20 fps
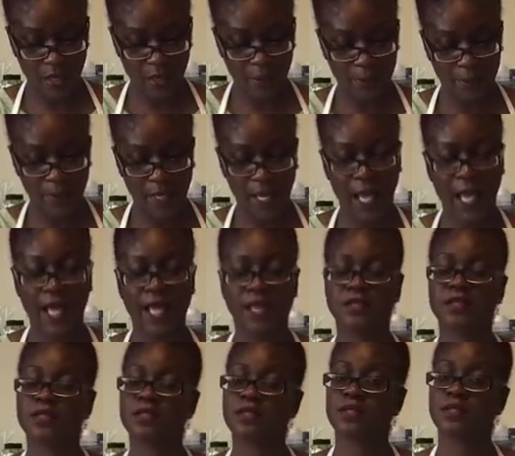
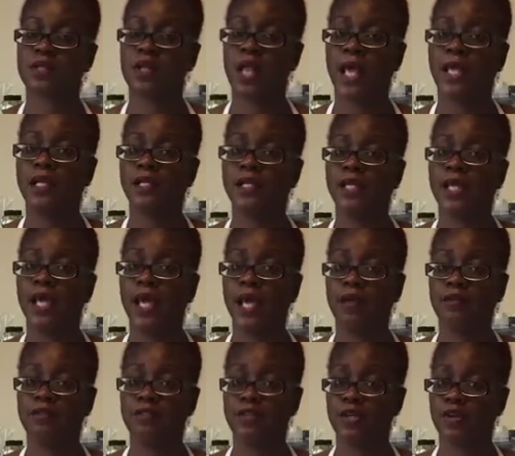has slightly
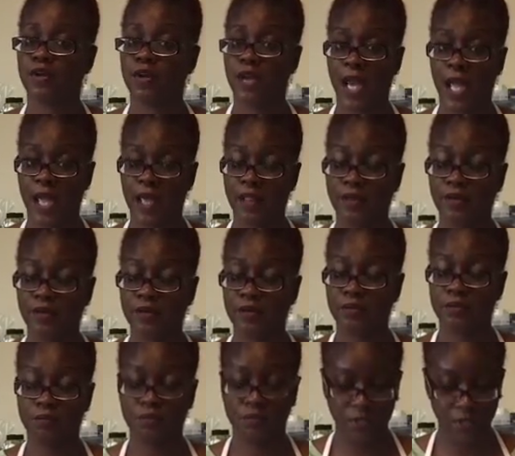heavier
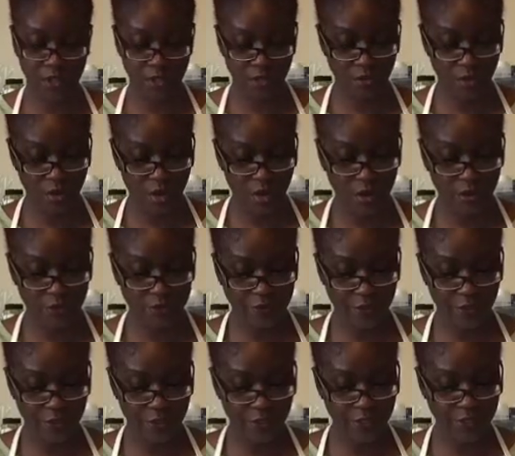lather than lard
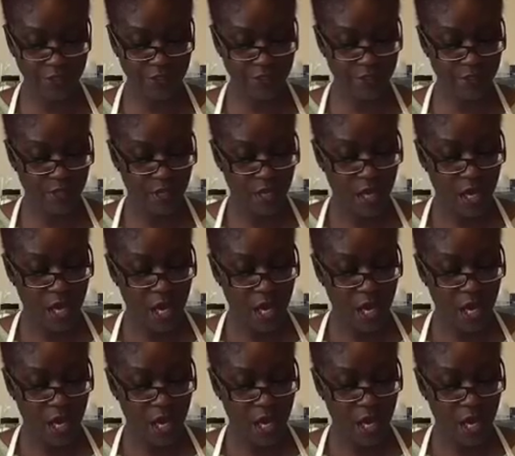does